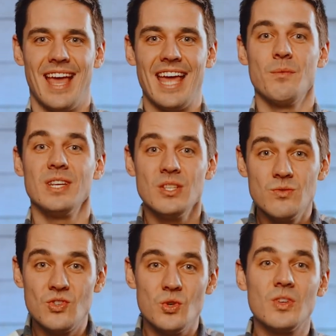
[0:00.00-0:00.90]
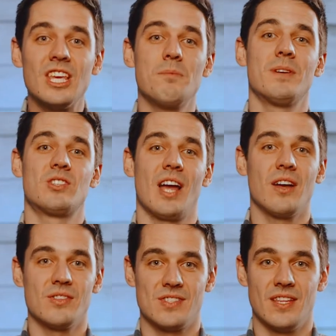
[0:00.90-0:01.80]
And when you do keep it
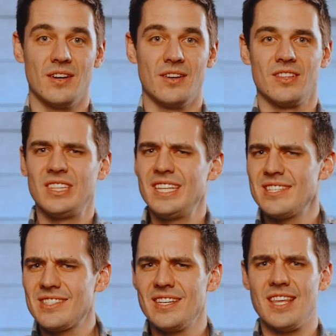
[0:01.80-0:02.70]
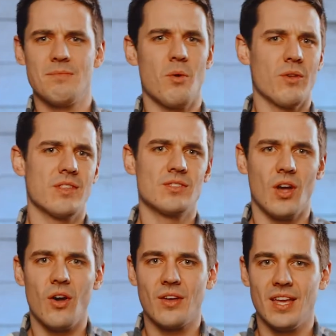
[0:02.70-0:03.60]
child-centered, listening more than
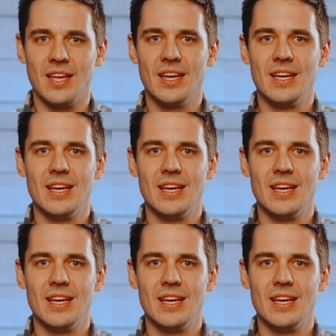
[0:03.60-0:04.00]
talking,